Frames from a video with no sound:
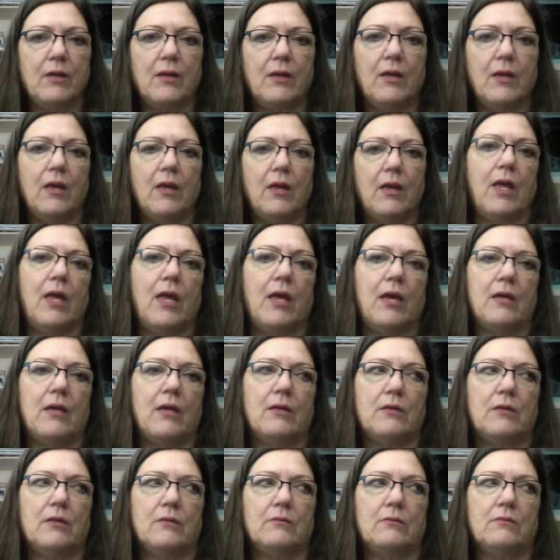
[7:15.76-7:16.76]

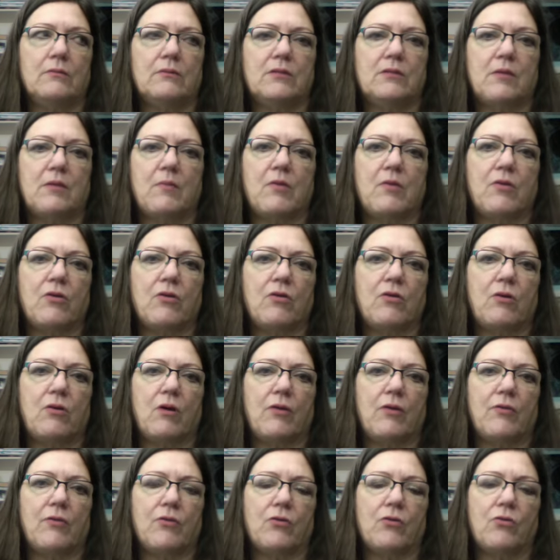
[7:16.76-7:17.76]
And some of the
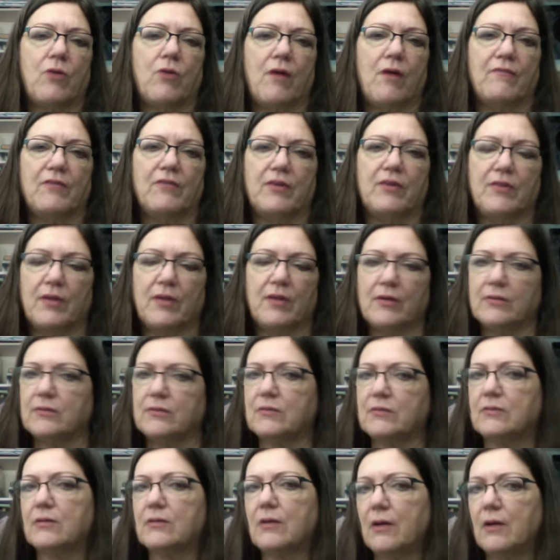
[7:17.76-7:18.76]
other crafty
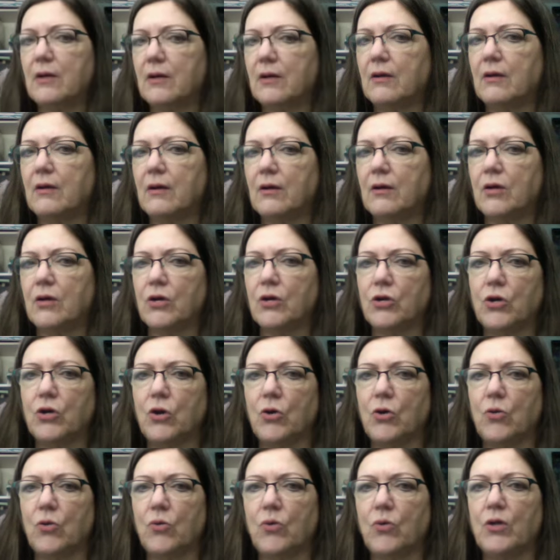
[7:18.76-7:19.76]
things are going to
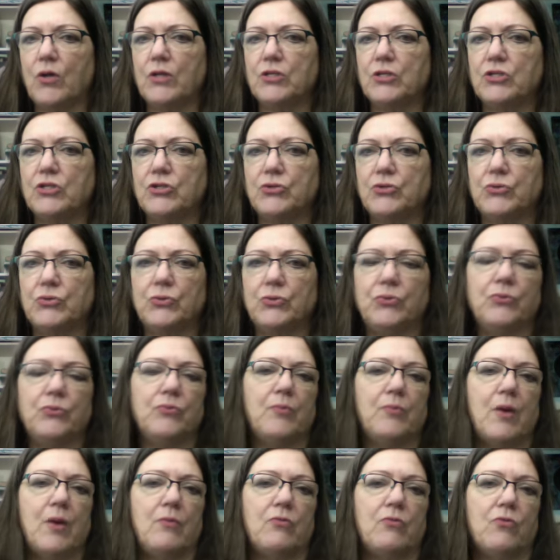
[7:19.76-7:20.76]
go into
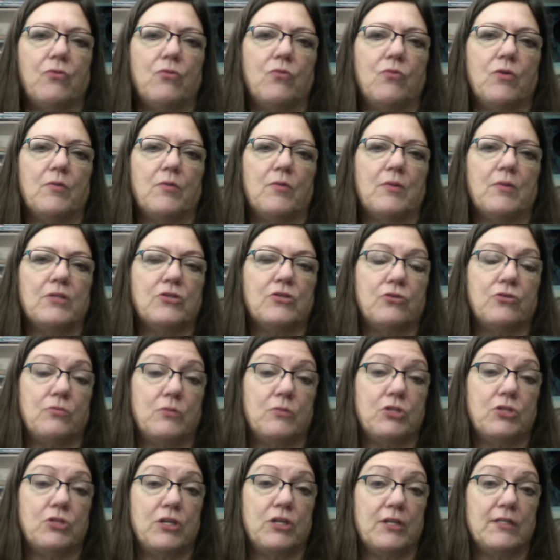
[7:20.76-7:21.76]
my room where my sewing
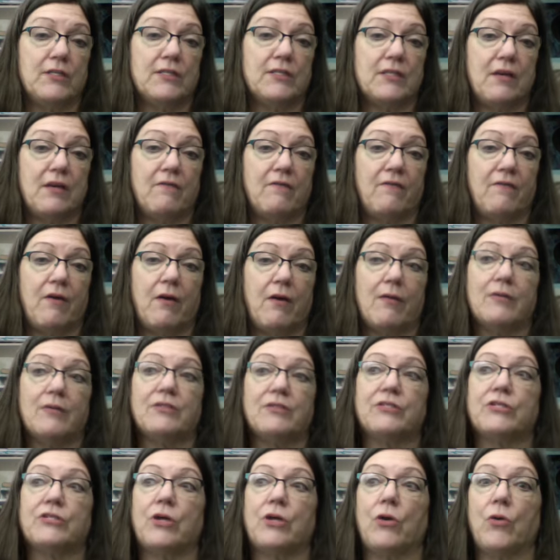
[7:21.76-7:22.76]
machine and stuff are.
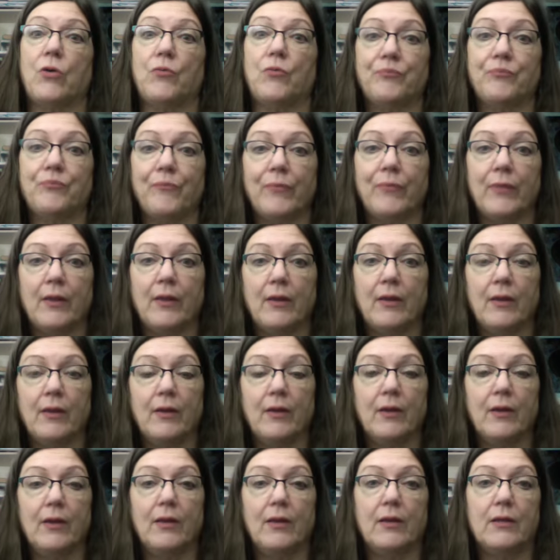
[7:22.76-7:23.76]
So
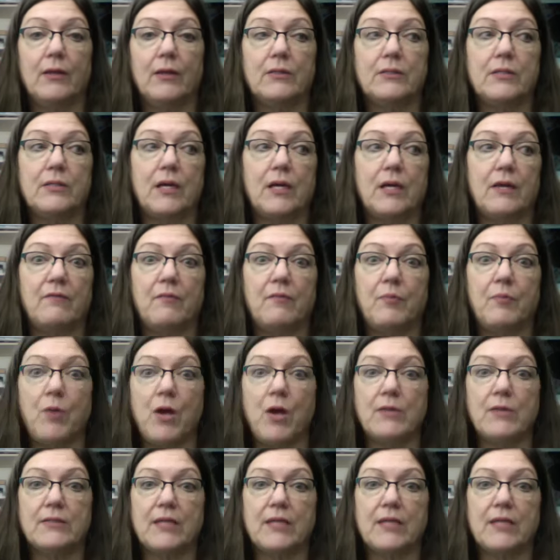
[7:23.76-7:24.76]
it's kind of a
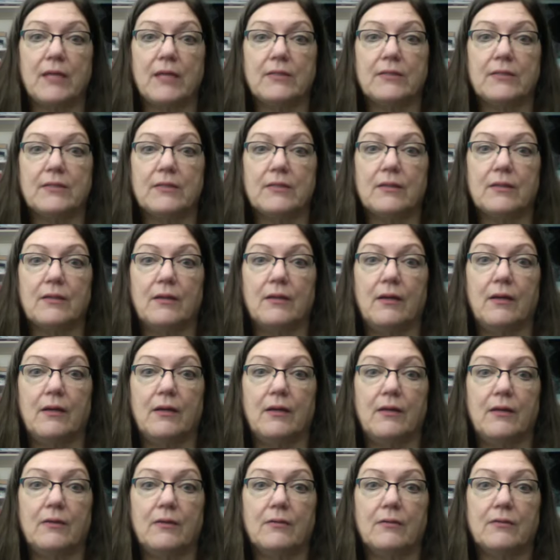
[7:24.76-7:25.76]
process.
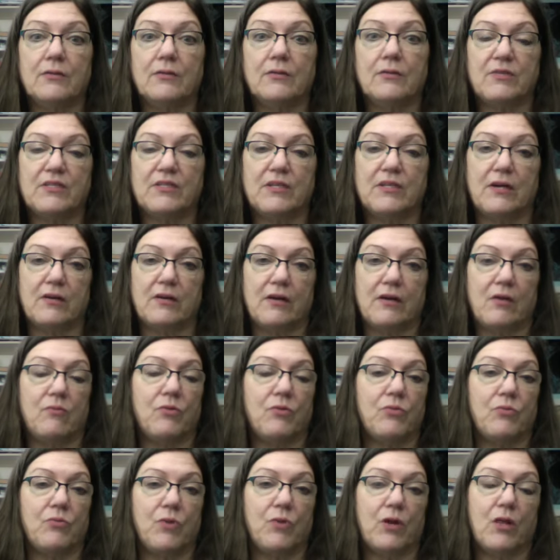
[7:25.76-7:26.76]
So I started out
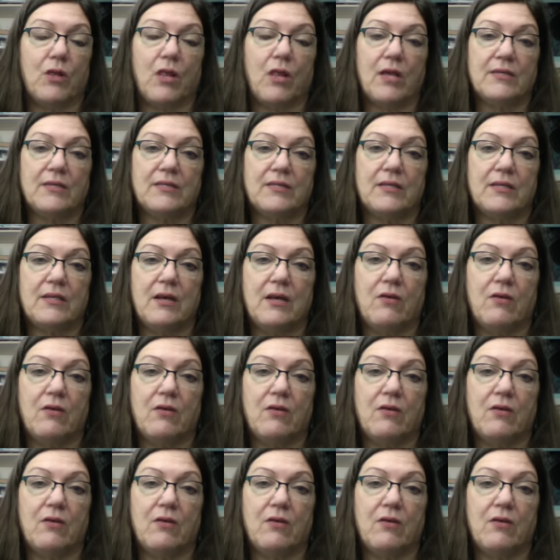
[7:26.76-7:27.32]
with one closet.